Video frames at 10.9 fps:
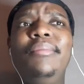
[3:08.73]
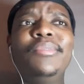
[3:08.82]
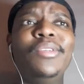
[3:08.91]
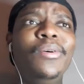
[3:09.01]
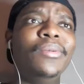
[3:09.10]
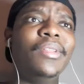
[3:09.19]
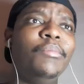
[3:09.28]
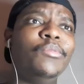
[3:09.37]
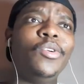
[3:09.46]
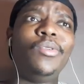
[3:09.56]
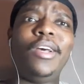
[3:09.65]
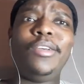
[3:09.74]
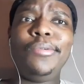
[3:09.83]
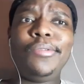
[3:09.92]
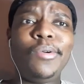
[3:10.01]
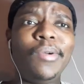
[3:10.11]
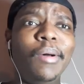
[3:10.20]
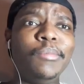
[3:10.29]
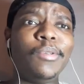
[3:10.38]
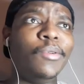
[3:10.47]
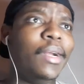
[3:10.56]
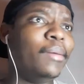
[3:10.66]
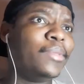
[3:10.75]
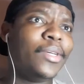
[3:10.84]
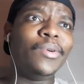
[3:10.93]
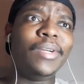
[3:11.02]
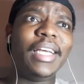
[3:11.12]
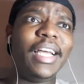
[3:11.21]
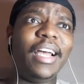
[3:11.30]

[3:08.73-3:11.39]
I'm sold. I'm sold. Are you sold? I'm sold. I'm sold.